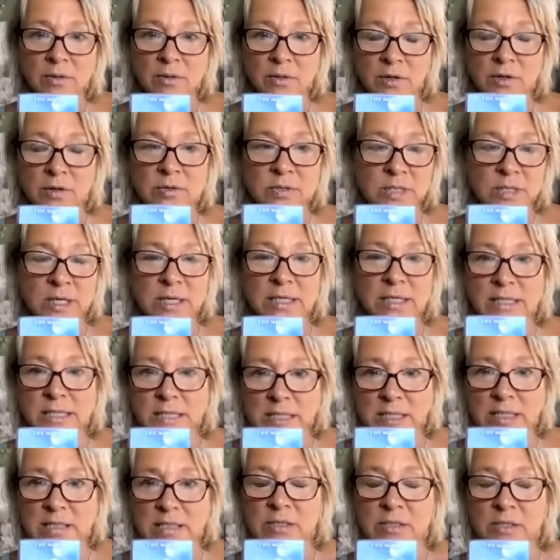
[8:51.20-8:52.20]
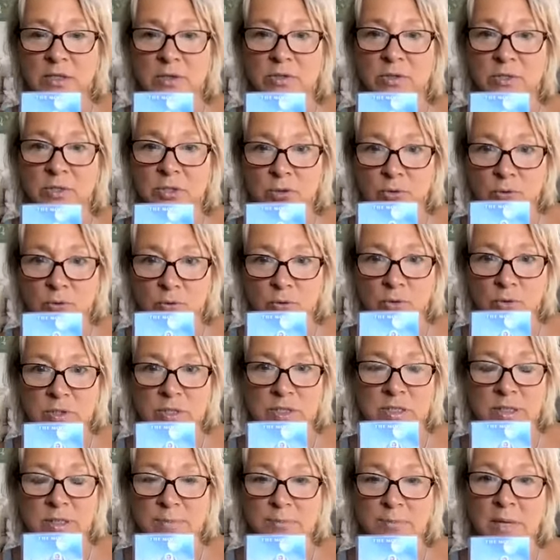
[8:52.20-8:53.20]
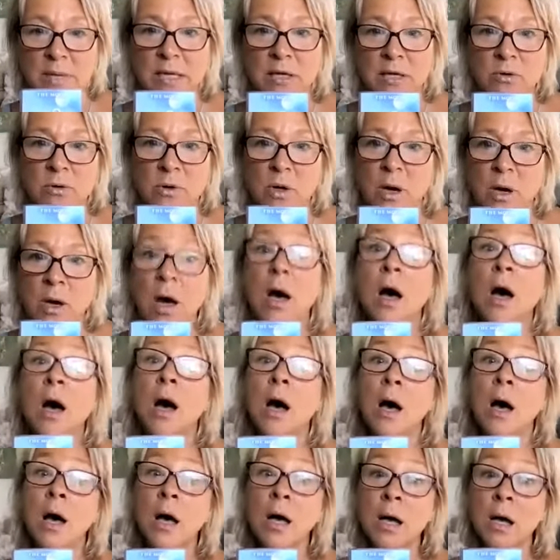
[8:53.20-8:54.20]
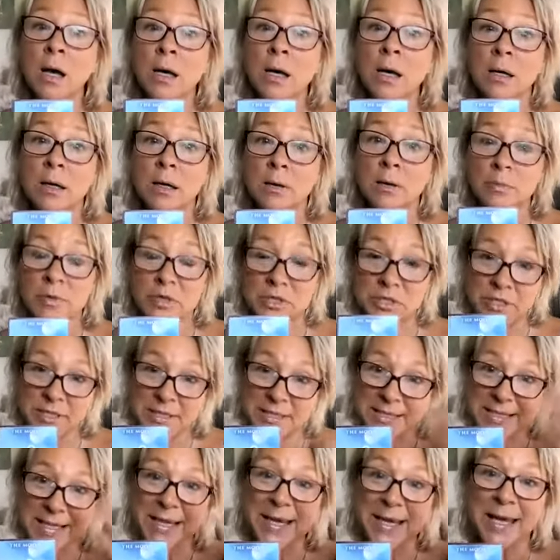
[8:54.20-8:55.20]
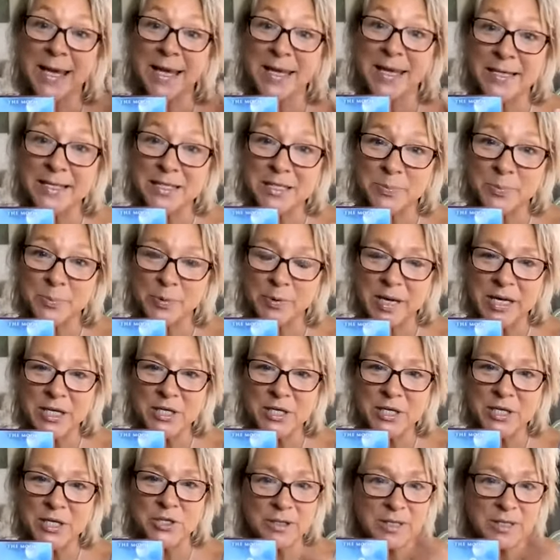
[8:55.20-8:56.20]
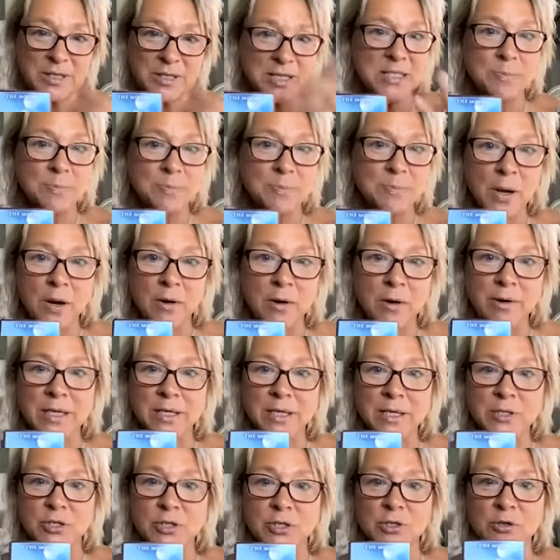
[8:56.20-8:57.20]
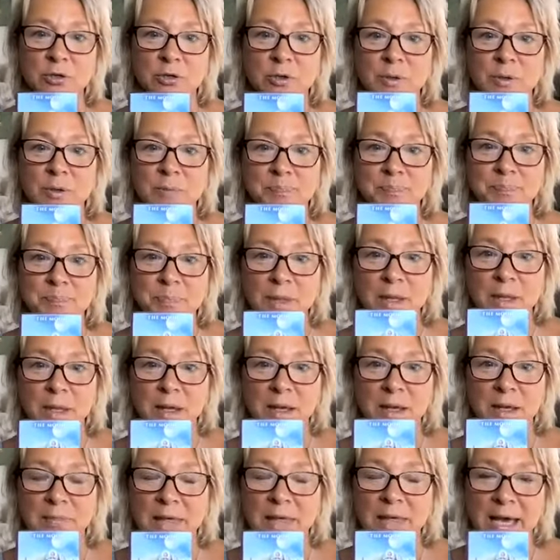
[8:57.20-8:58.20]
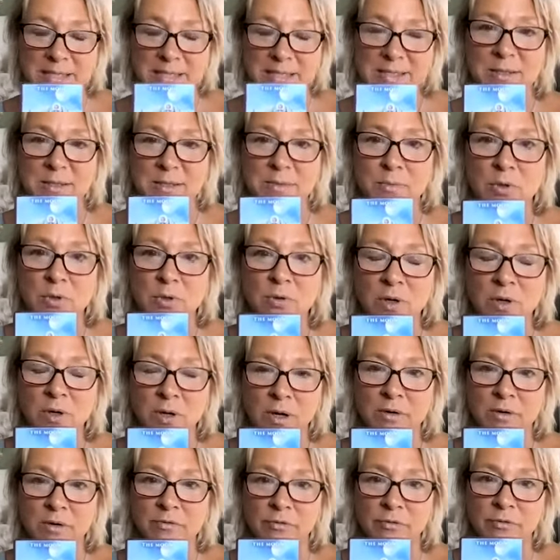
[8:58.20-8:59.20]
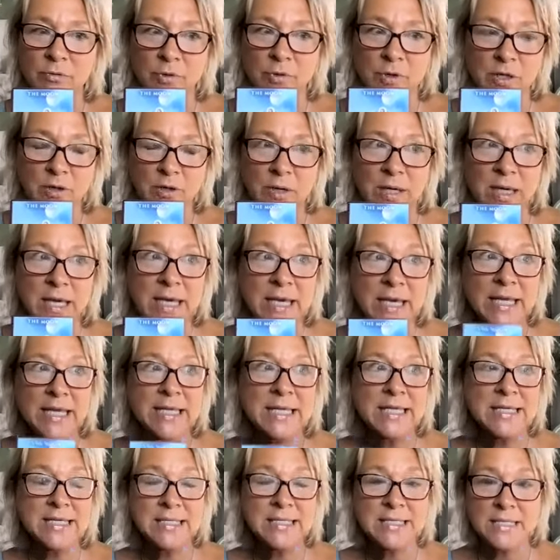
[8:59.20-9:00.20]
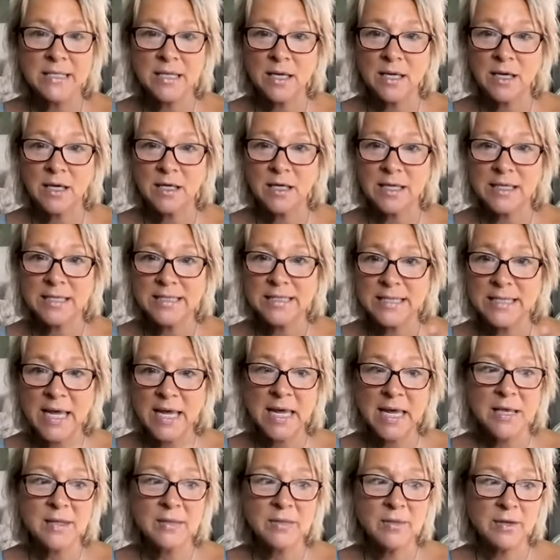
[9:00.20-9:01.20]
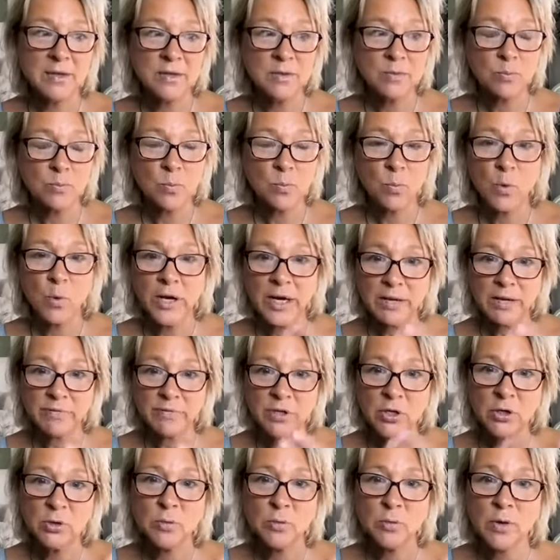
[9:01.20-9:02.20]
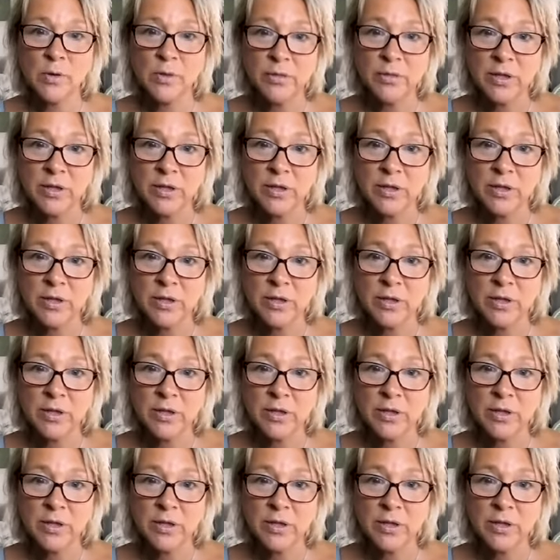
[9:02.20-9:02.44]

those ideas, those thoughts that make you go, ah, oh, which is the inspiration, the aspiring to. That's the moon card for you. It is saying that whatever you are